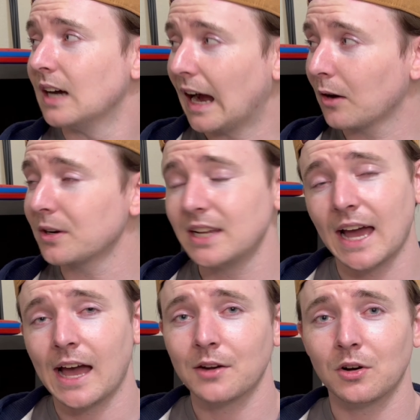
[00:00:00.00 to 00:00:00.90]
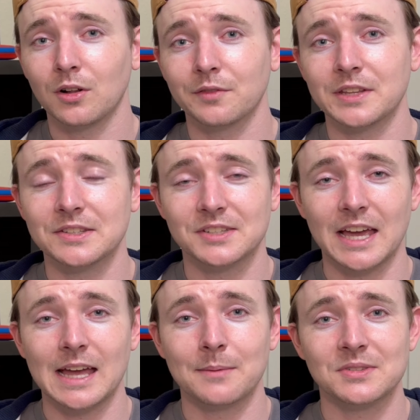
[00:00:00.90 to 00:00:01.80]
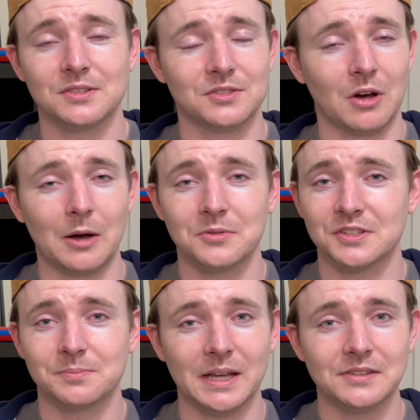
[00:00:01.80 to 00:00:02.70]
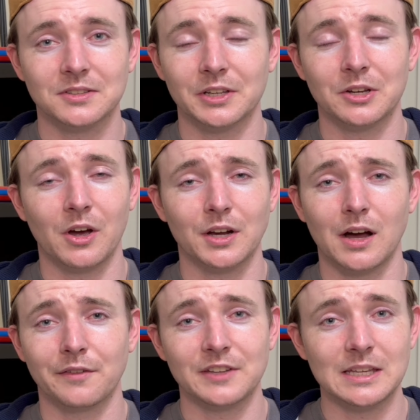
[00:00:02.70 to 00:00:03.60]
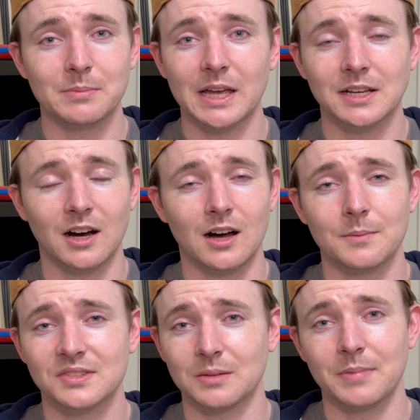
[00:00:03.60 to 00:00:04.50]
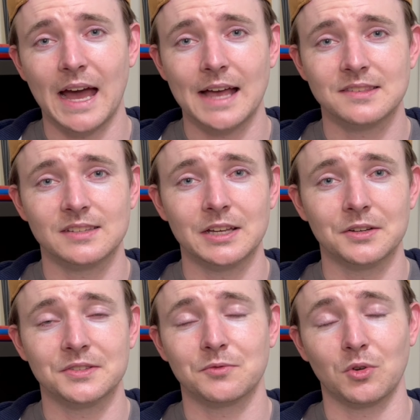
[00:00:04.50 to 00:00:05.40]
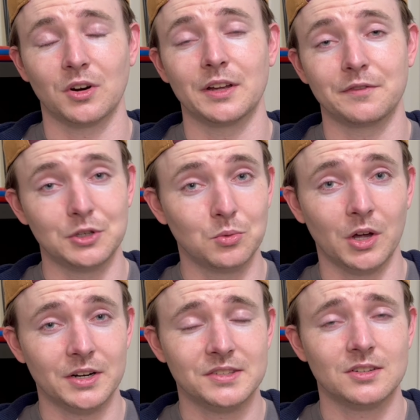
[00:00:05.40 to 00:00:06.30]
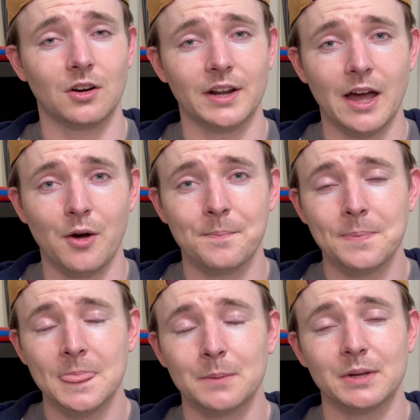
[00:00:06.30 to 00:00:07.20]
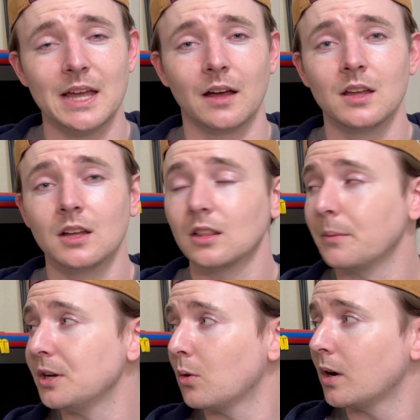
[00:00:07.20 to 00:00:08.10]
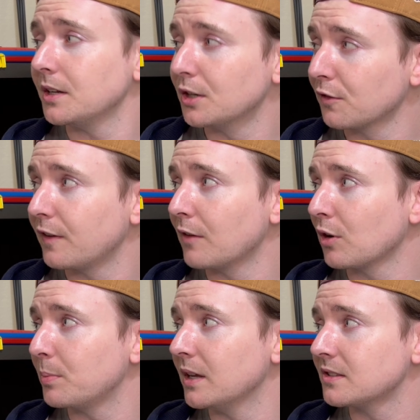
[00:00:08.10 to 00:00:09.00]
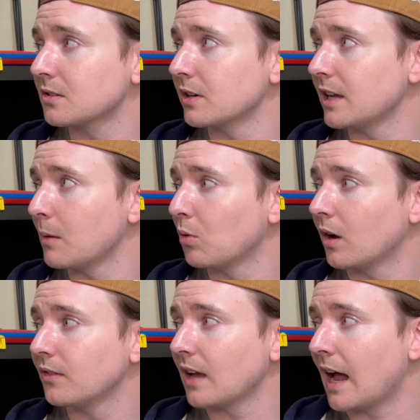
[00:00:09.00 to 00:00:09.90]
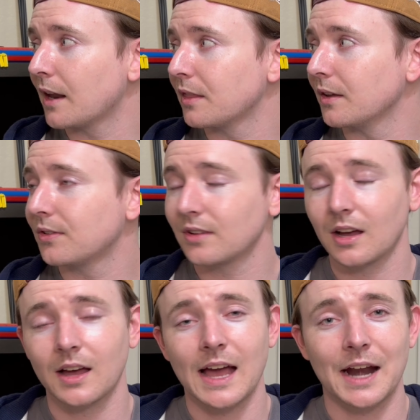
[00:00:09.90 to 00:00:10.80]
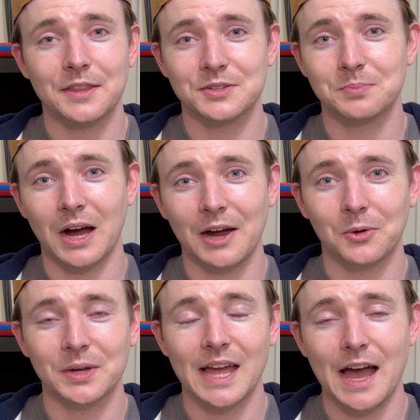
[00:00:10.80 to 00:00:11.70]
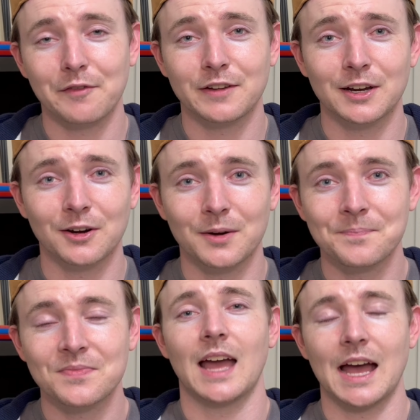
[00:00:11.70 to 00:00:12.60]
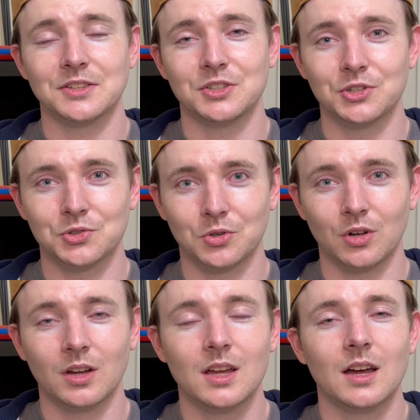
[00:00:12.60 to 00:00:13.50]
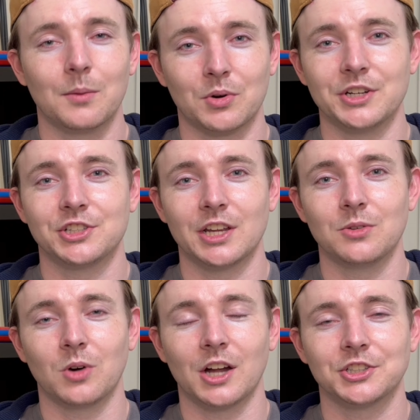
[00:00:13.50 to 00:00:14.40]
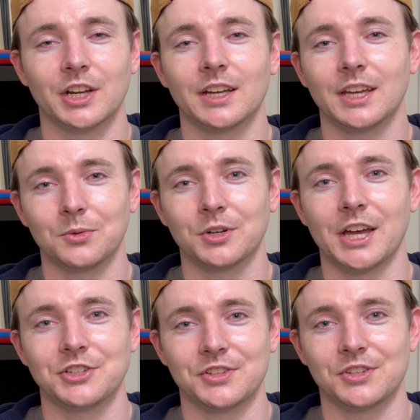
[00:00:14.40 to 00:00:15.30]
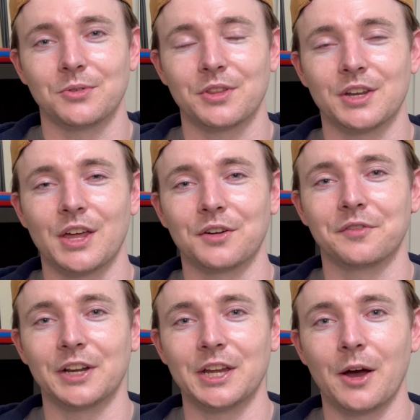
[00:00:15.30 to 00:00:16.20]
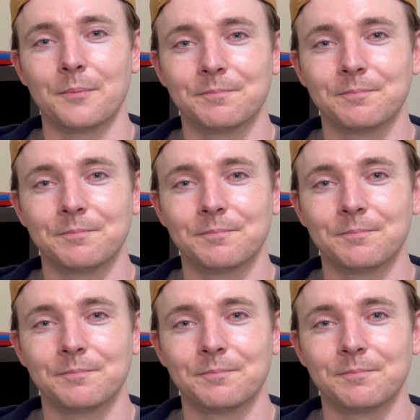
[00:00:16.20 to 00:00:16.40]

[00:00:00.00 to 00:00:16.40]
I already had all of these games, so I was just basically going off eBay comps and past sales, or if you wanted to start out. But yeah, let me know what your favorite PS3 game was out of this pile we have here. As usual, appreciate you watching, and we'll catch you soon with another video.